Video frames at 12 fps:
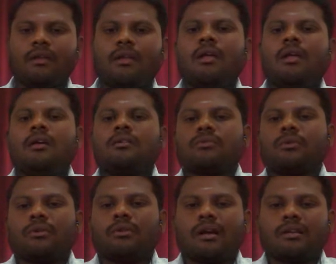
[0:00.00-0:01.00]
So the
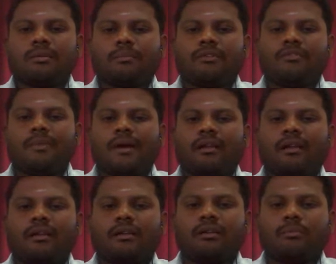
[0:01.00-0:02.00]
accept of binary data
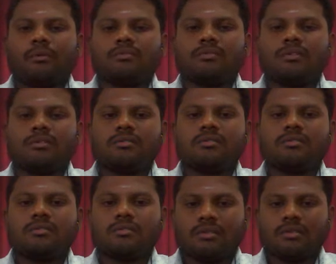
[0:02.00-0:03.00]
process
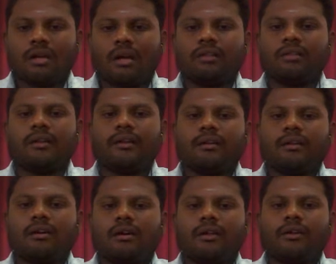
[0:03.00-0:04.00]
and the data
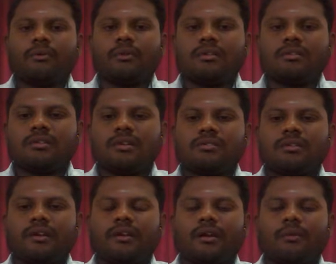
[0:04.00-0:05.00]
according to the instruction, it
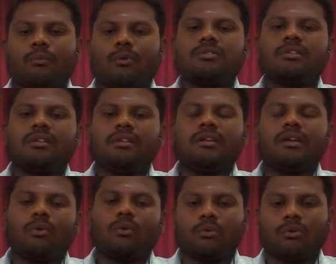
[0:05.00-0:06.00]
can proceed the
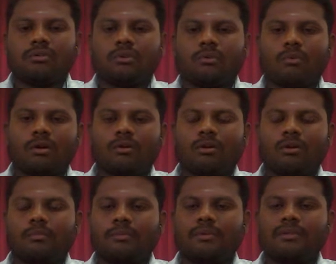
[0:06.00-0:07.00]
output. So whatever may
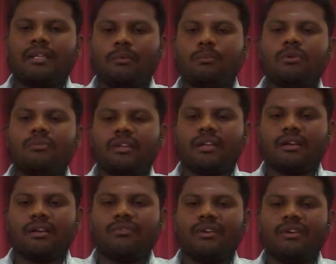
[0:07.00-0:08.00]
be the input we can
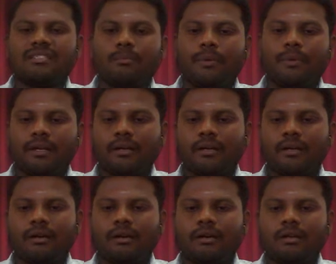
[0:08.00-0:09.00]
given as a binary data.
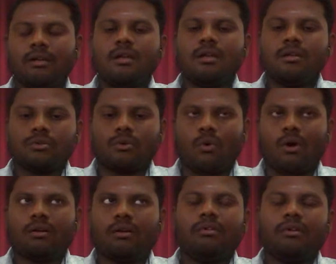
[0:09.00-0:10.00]
So
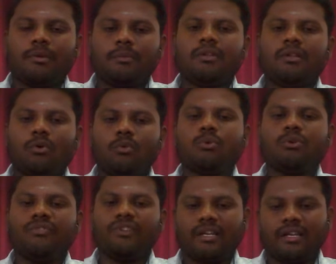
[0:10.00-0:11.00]
whatever may be the output we
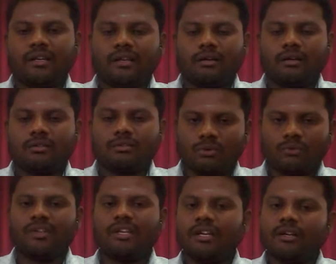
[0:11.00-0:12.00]
needed. So we
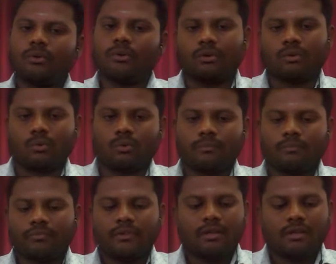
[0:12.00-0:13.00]
need to conclude.
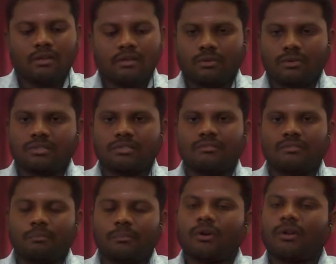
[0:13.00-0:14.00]
So it is an
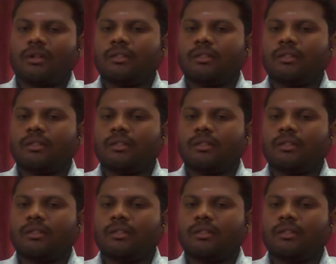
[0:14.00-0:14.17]
important thing.